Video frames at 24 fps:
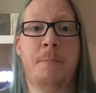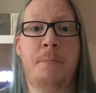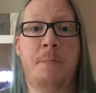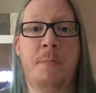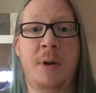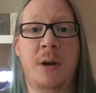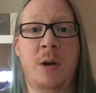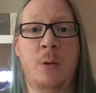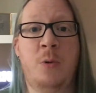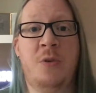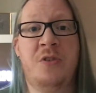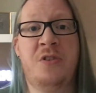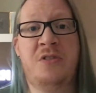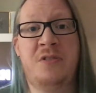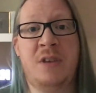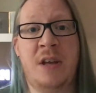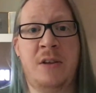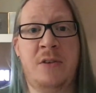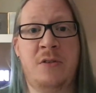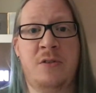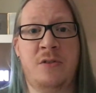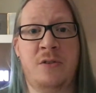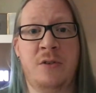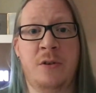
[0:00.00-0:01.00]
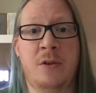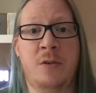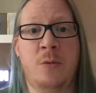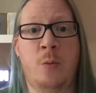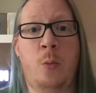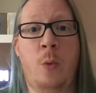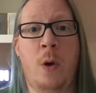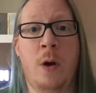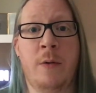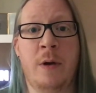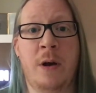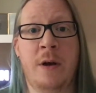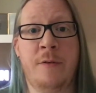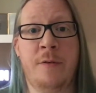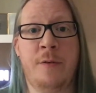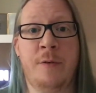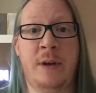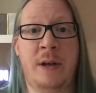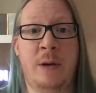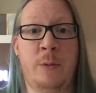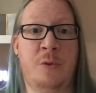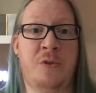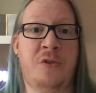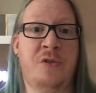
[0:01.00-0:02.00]
but it was censored
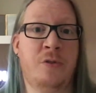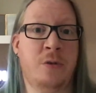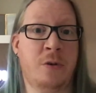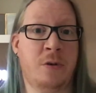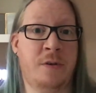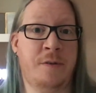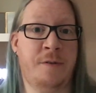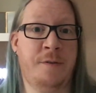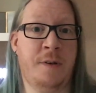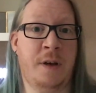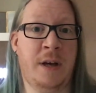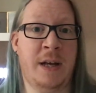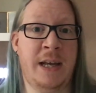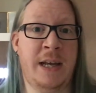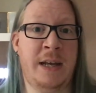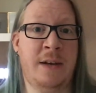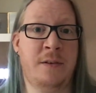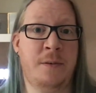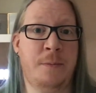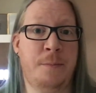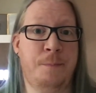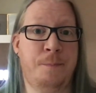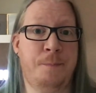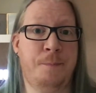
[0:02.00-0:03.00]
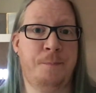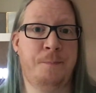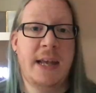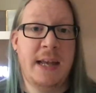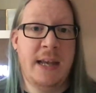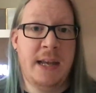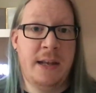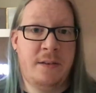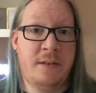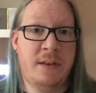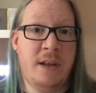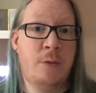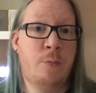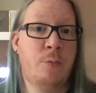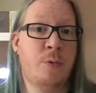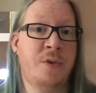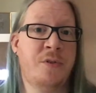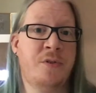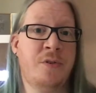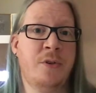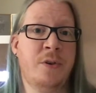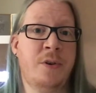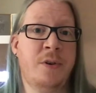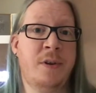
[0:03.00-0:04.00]
wherever it was certified. It did
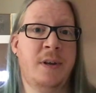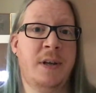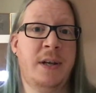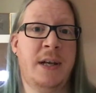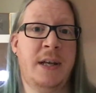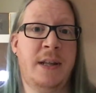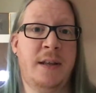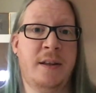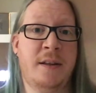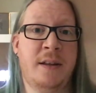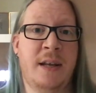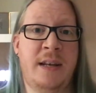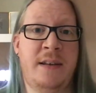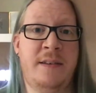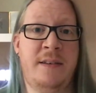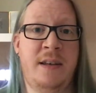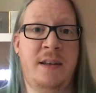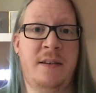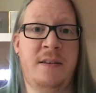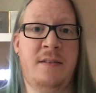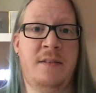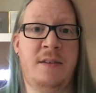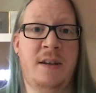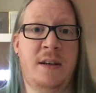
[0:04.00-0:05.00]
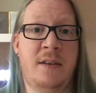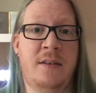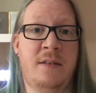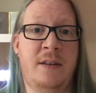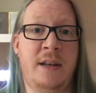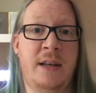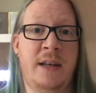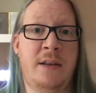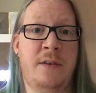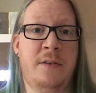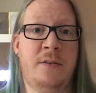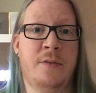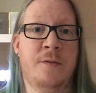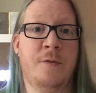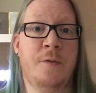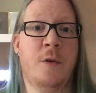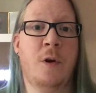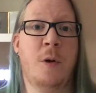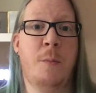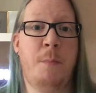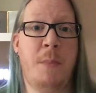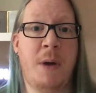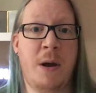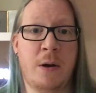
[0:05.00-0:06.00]
return in the 1960s
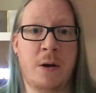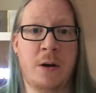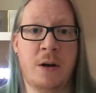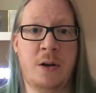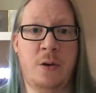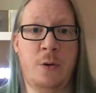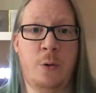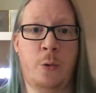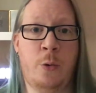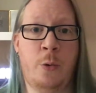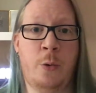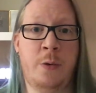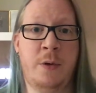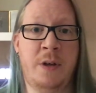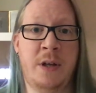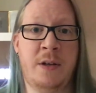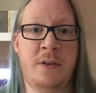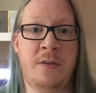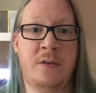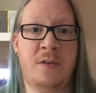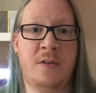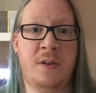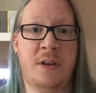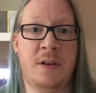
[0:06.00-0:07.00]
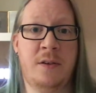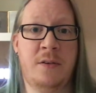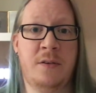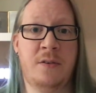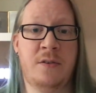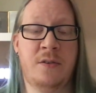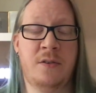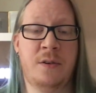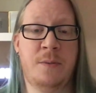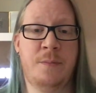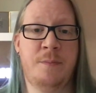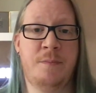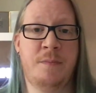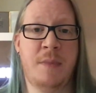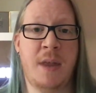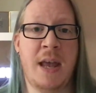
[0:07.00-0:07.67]
for American audiences.